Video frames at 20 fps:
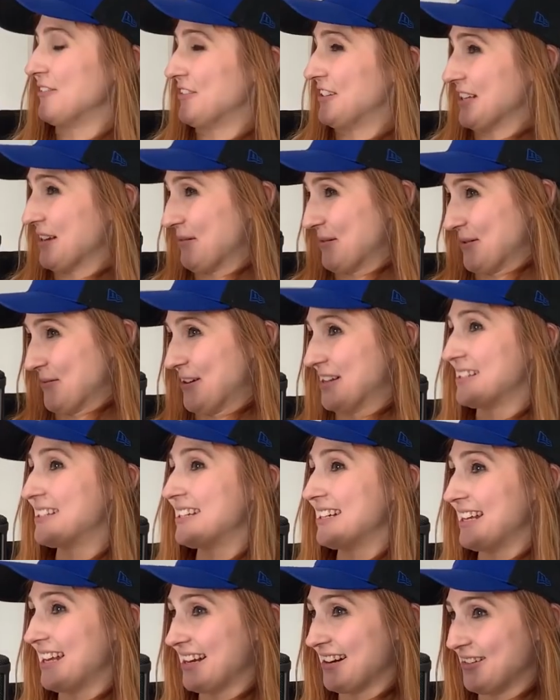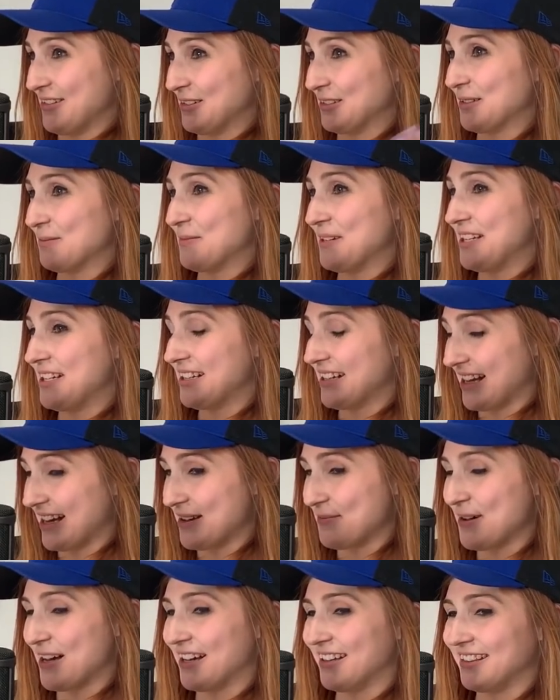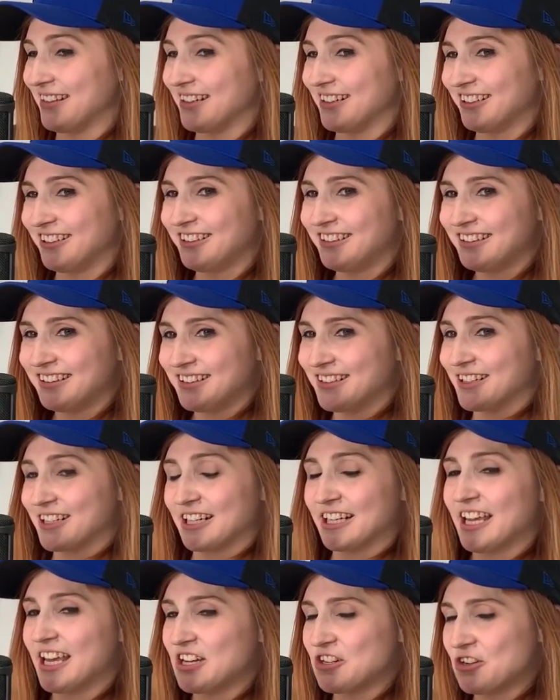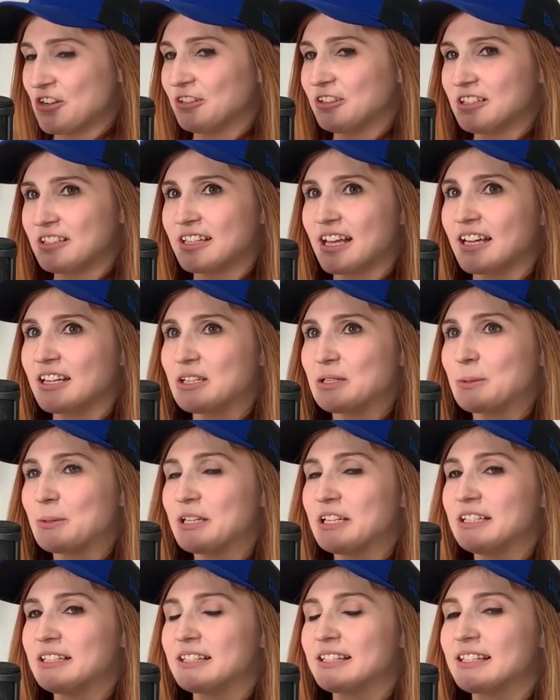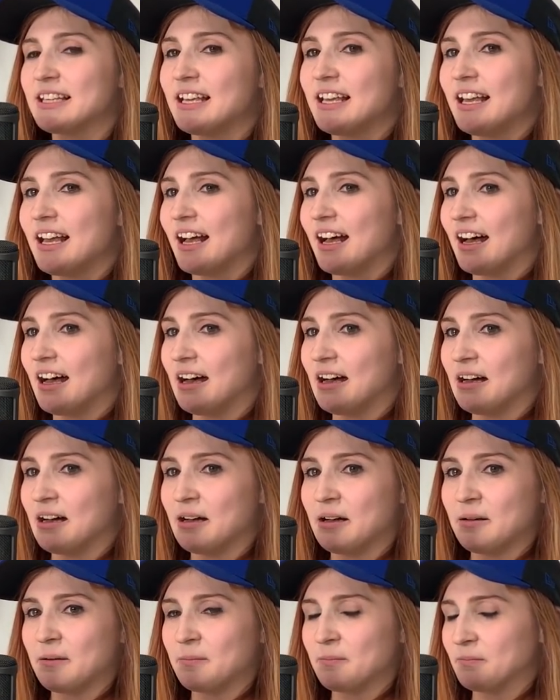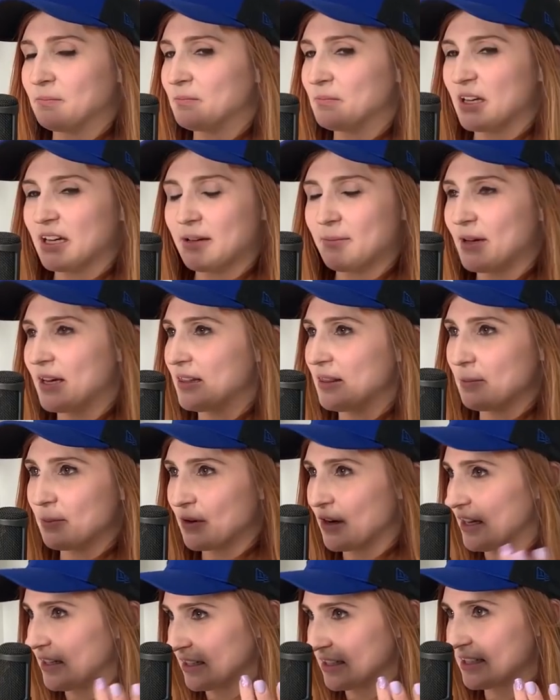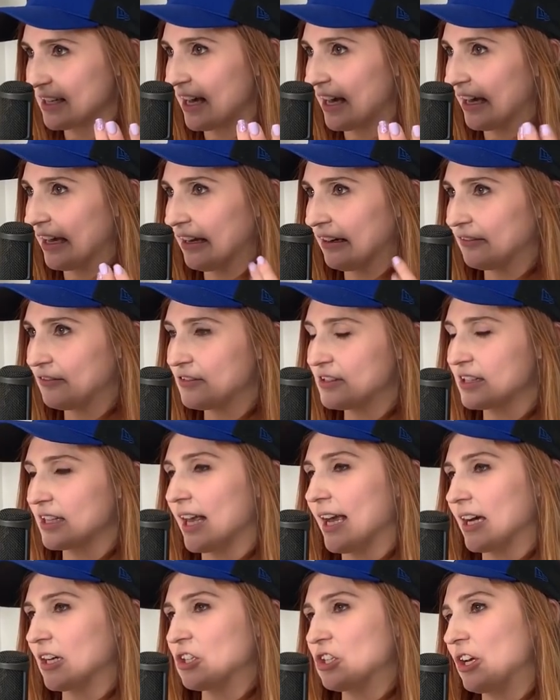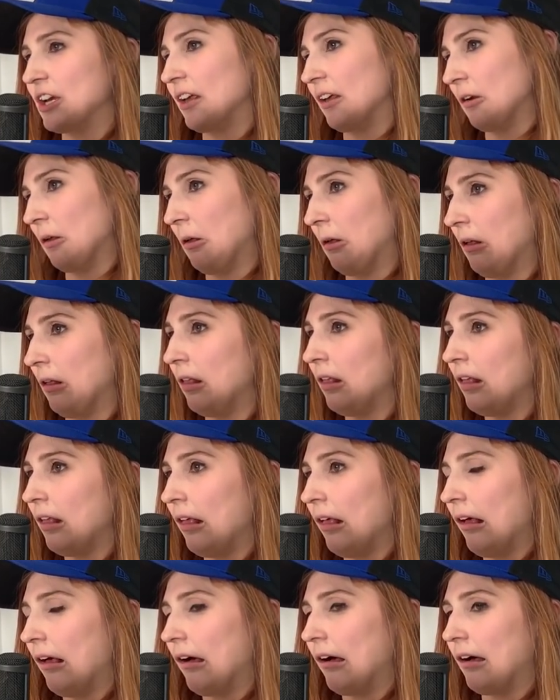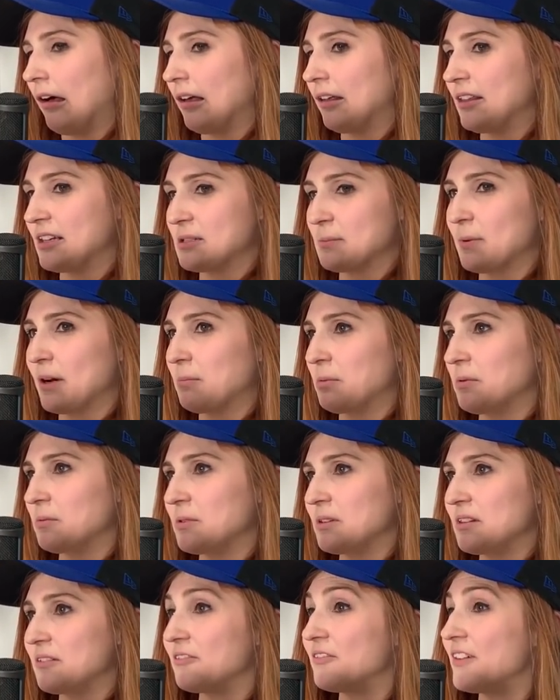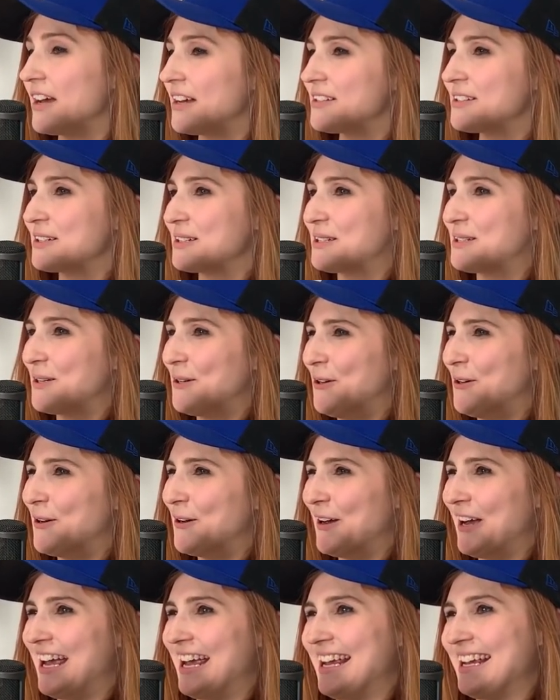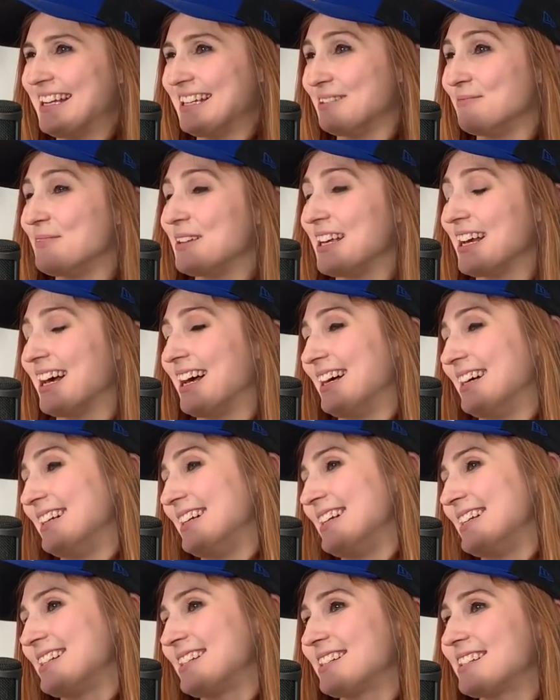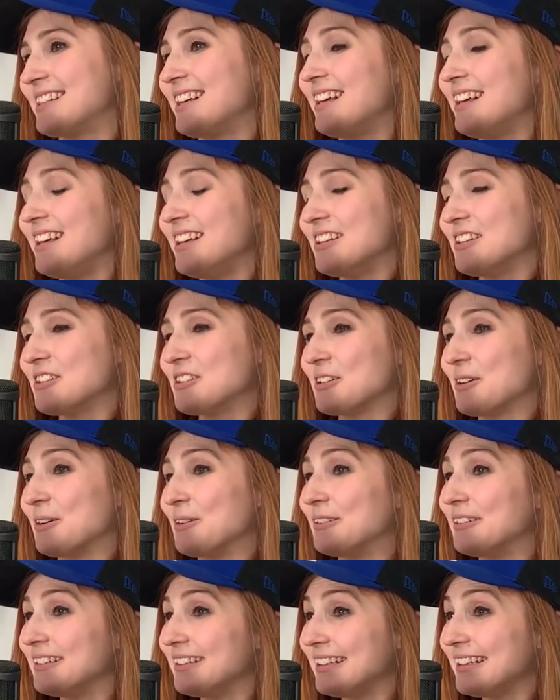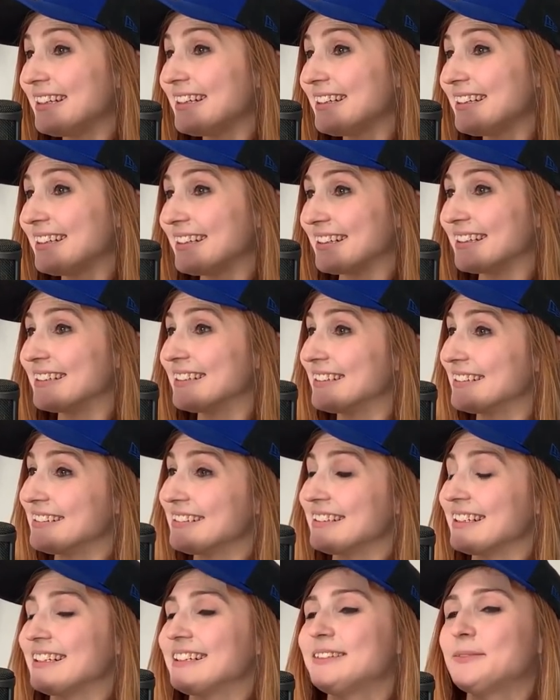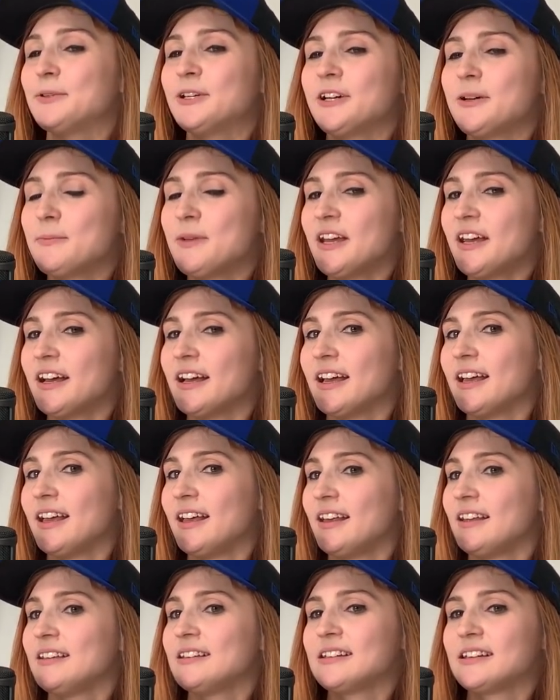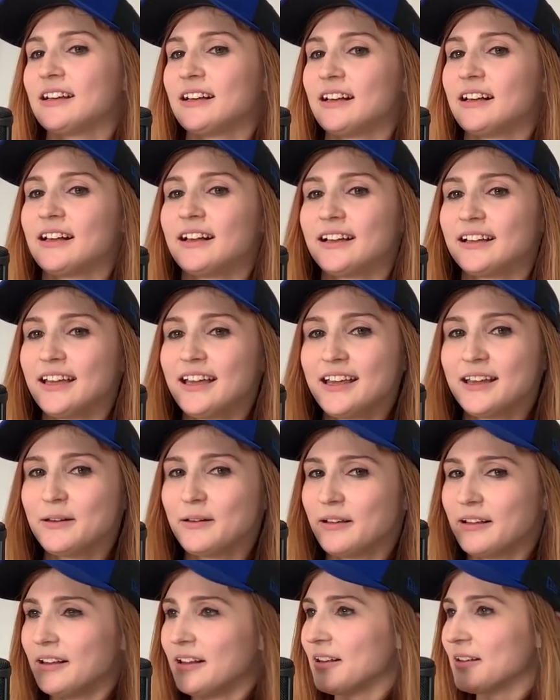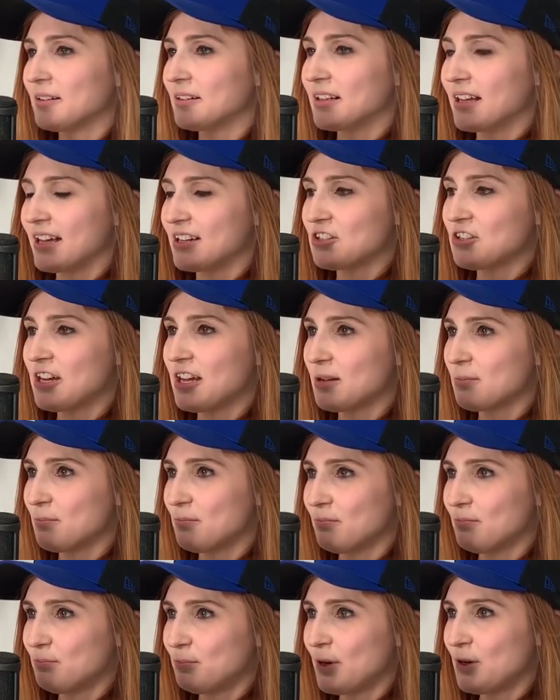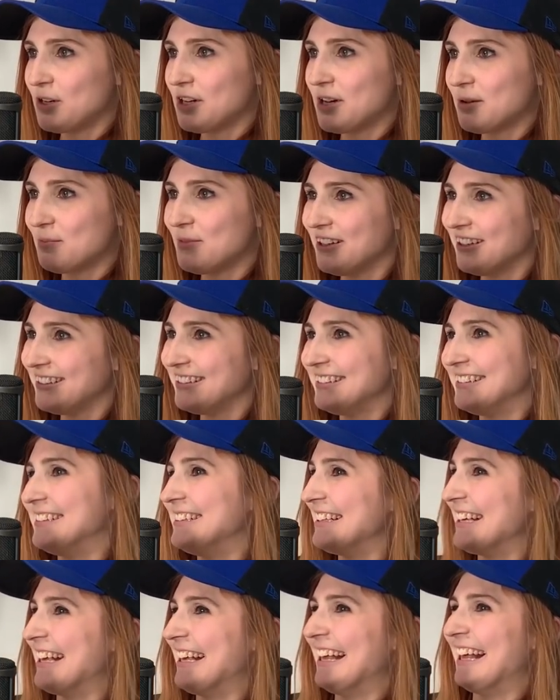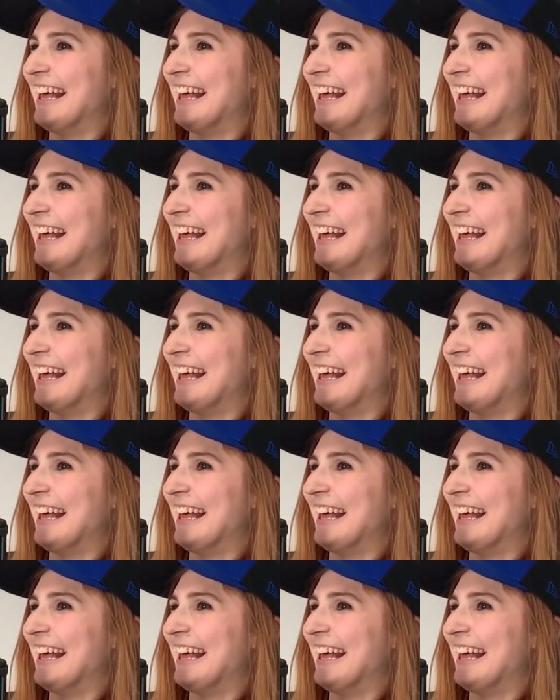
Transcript: But if someone wants you. to get a hold of me, I'm on there. Okay. Occasional design tweets. Um, I'm on the Product Hive Slack channel. Cool. Uh, that's probably the fastest way to okay. be honest. So yeah, cool. That's where I'm at. And uh, again, hashtag Podium.